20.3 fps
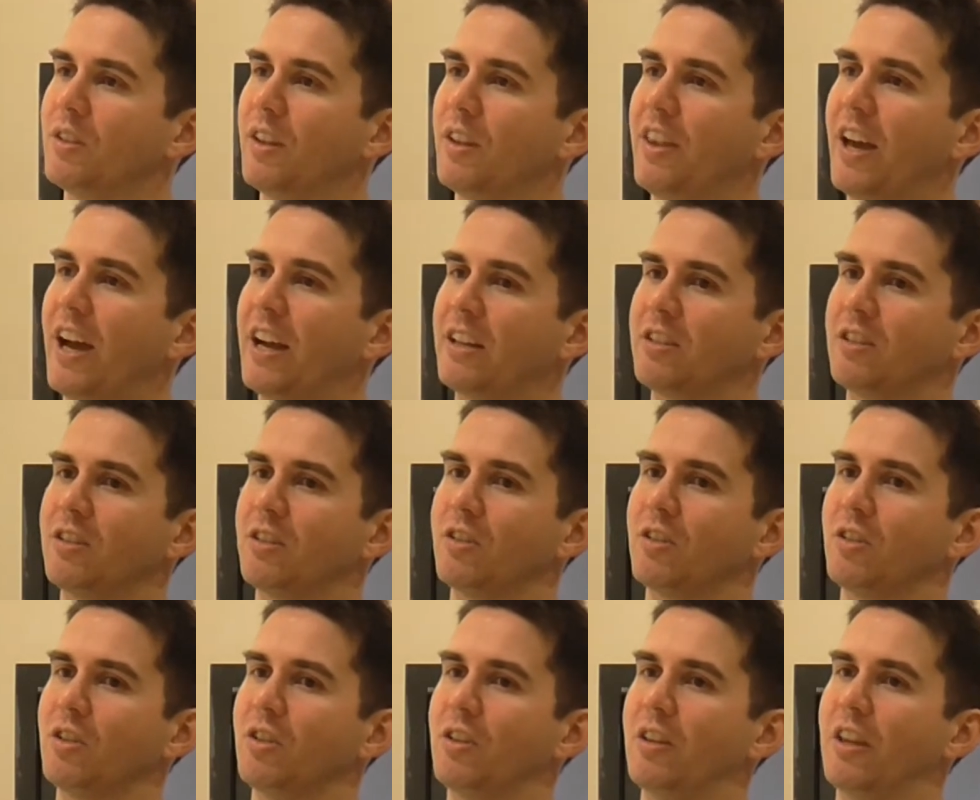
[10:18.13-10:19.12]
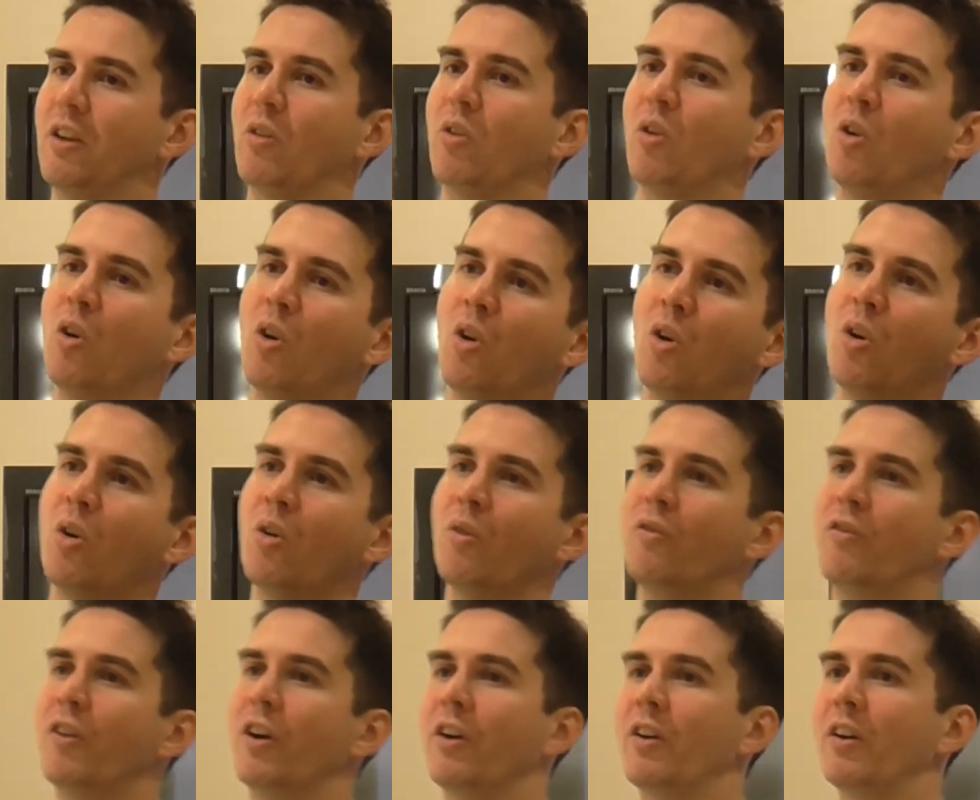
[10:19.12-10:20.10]
that they're all
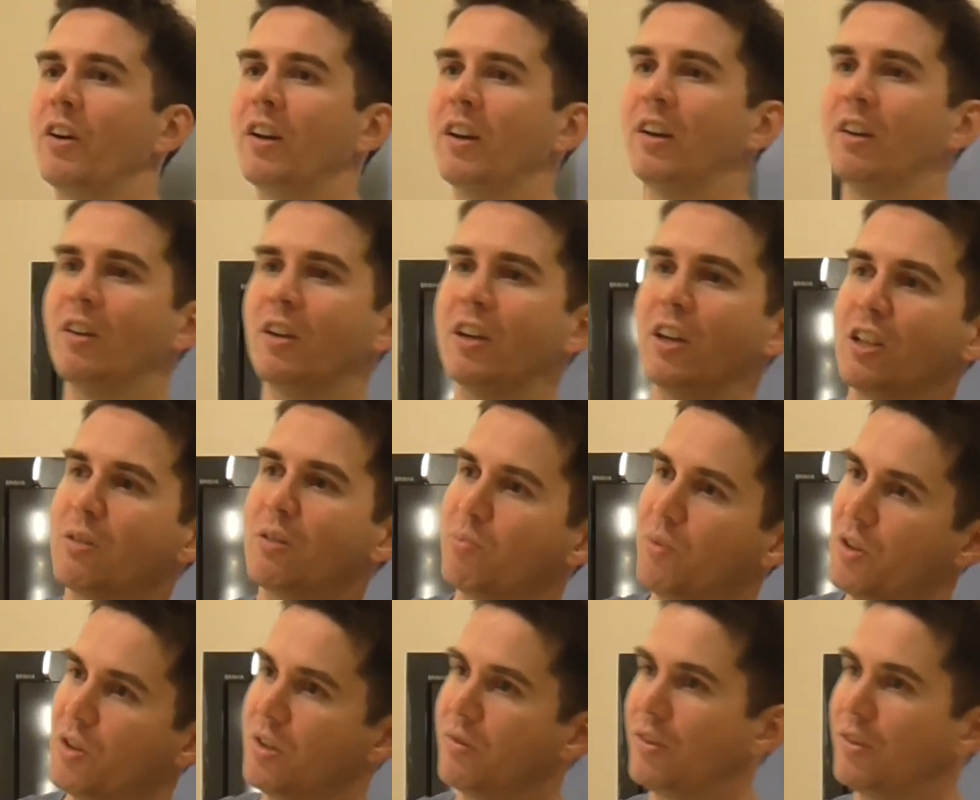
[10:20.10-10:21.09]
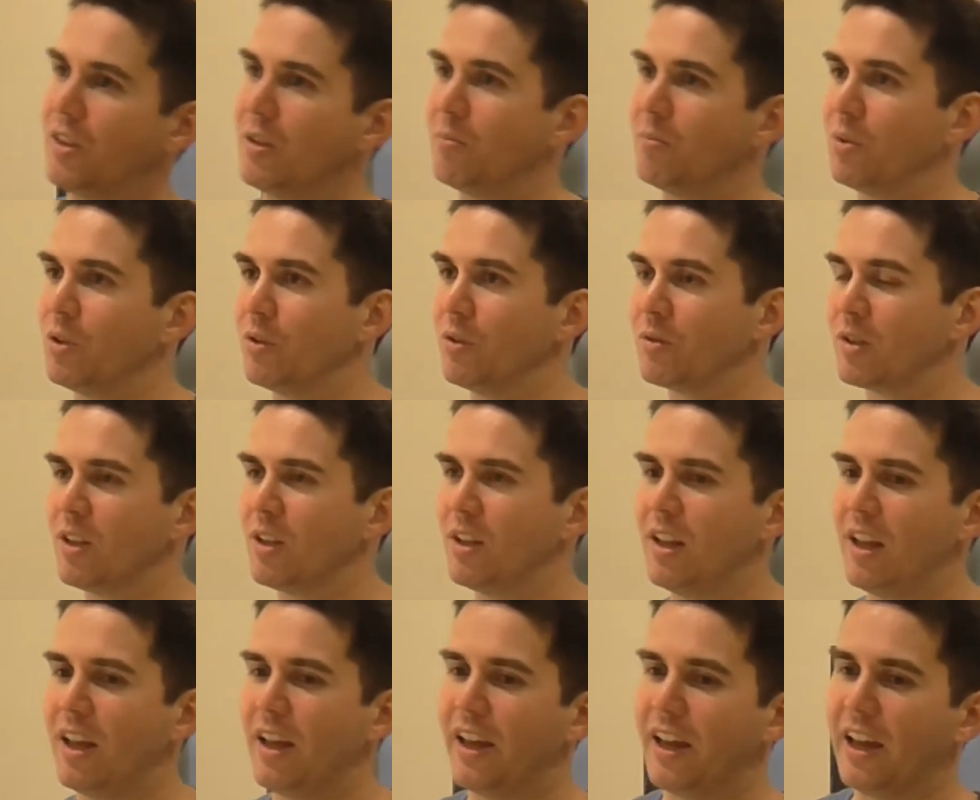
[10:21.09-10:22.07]
very expressive with their moves,
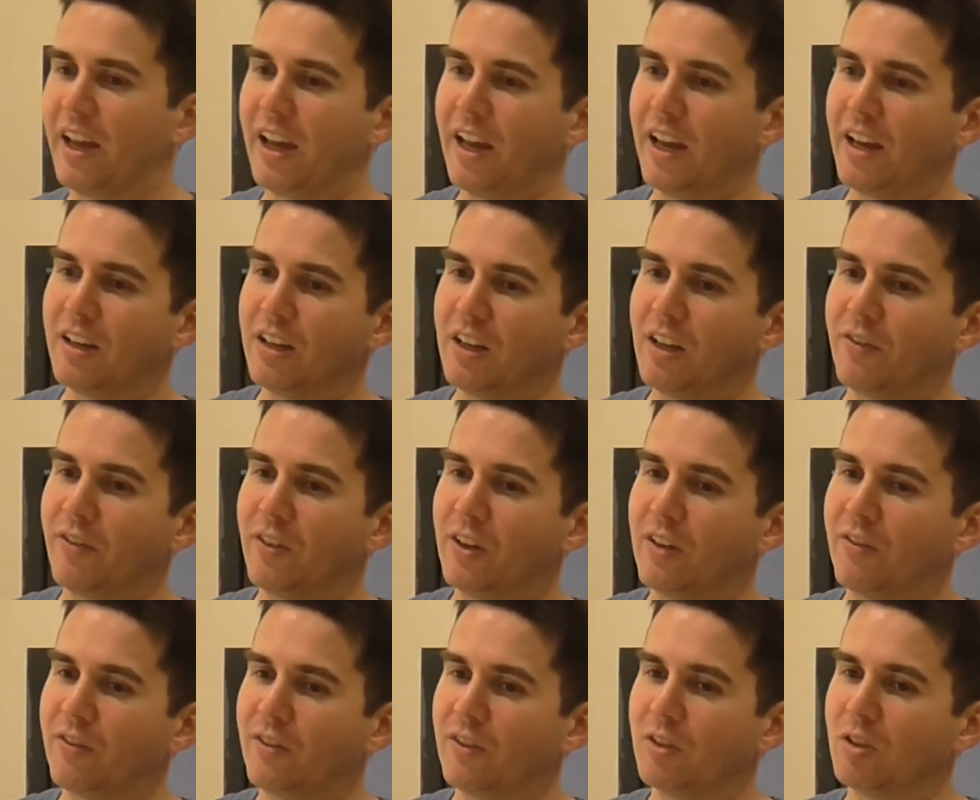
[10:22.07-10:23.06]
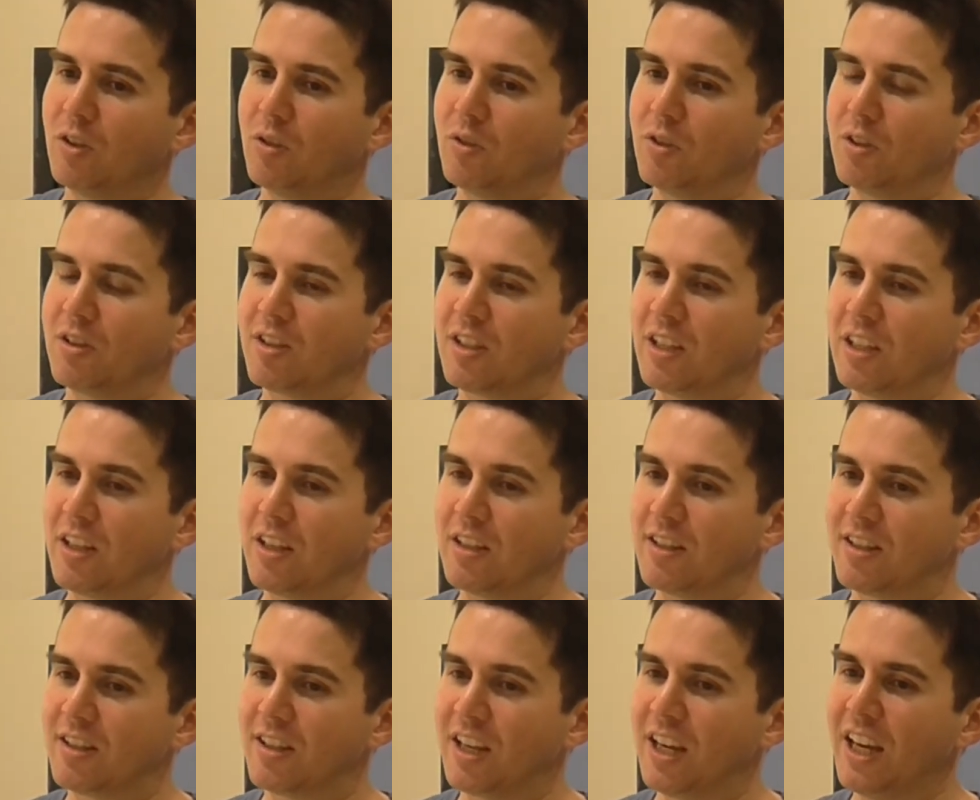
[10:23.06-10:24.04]
and if
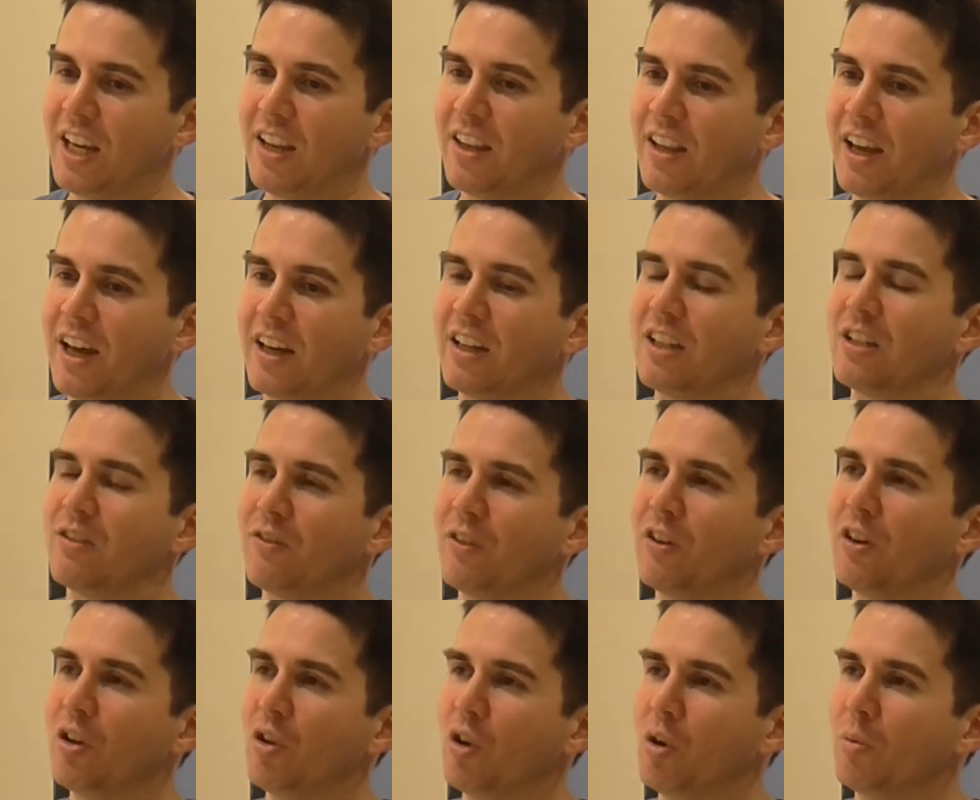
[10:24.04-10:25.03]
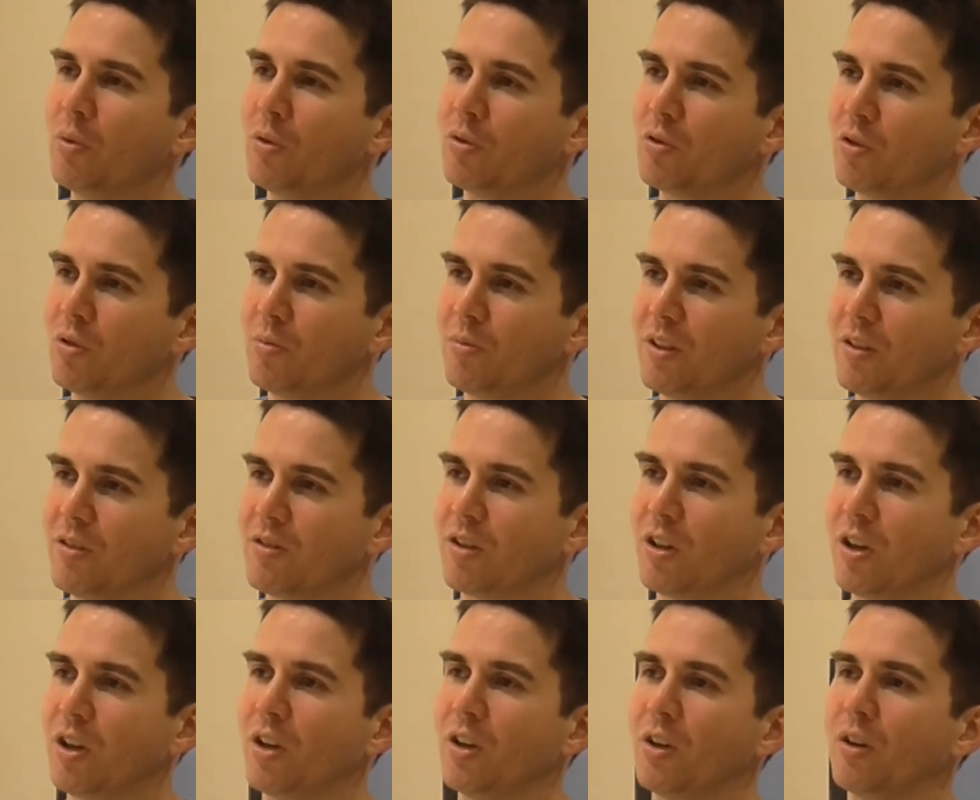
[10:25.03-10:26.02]
seeing that is very normal to me.
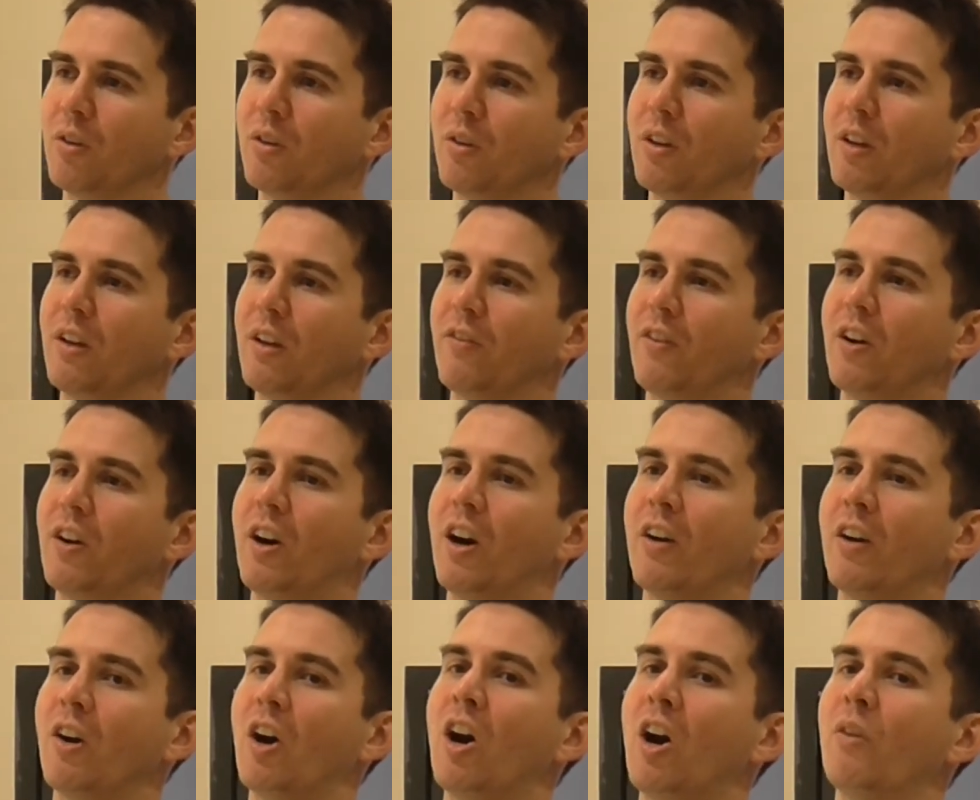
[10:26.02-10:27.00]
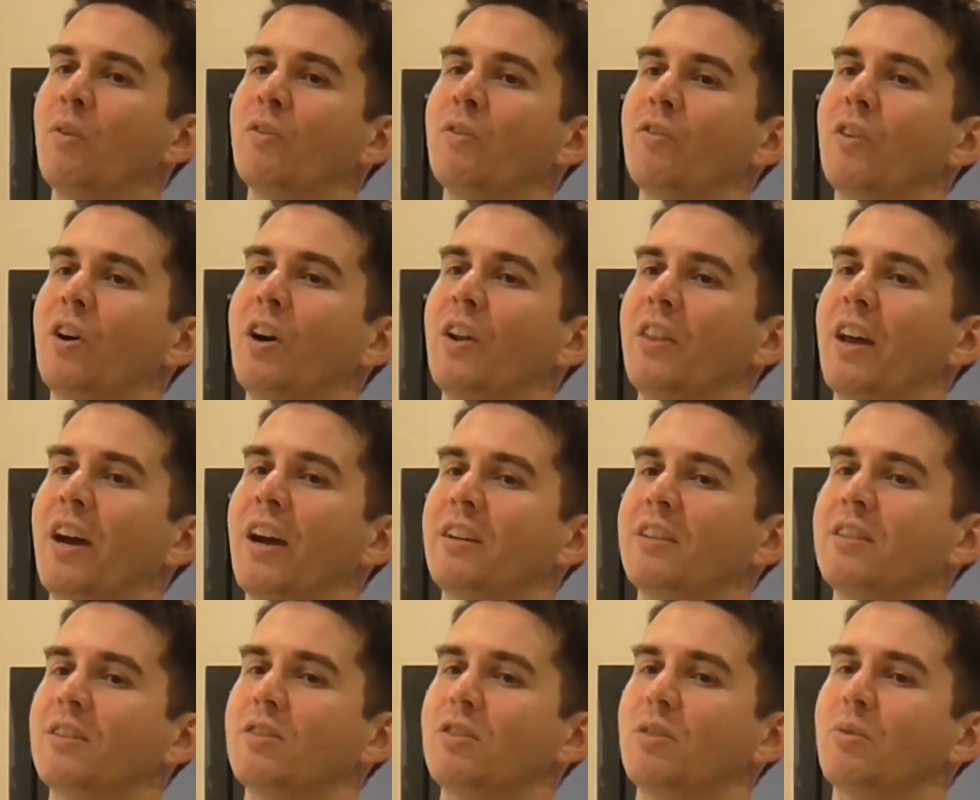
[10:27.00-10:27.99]
So if I will find that,
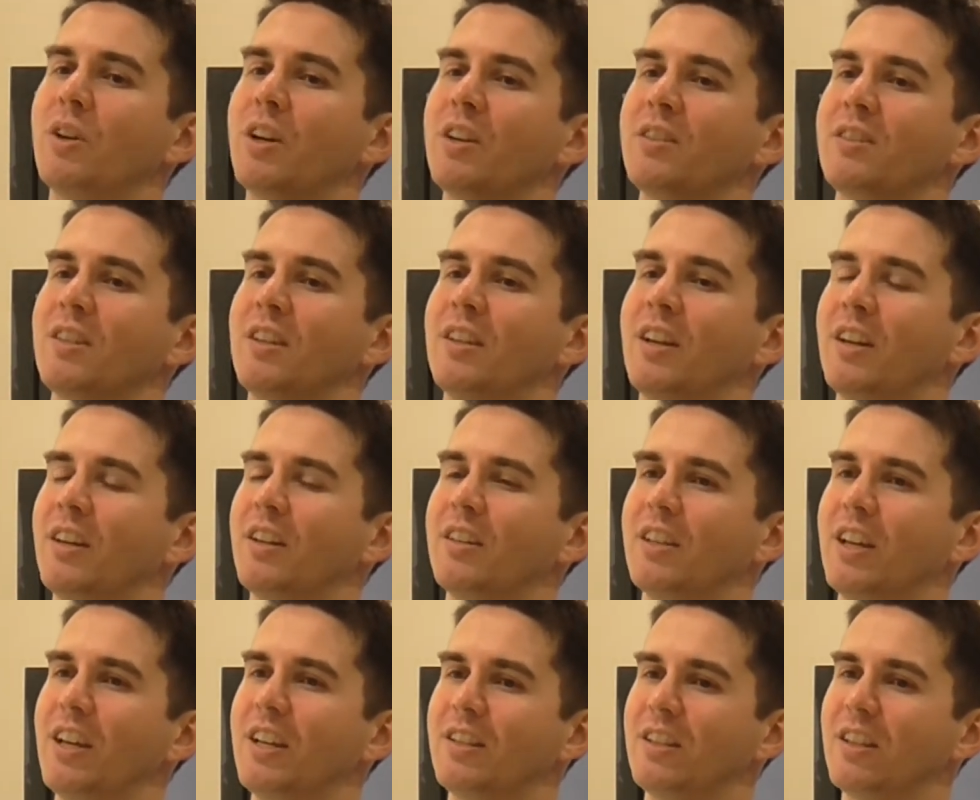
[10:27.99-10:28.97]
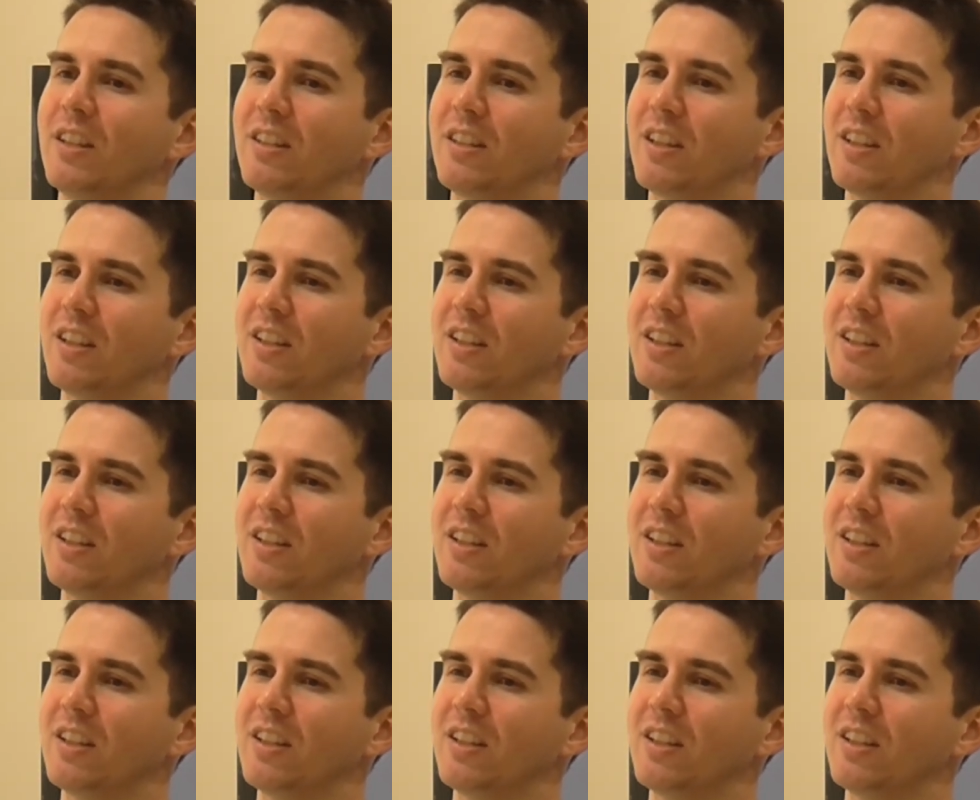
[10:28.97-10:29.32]
so when I see that in dancing, you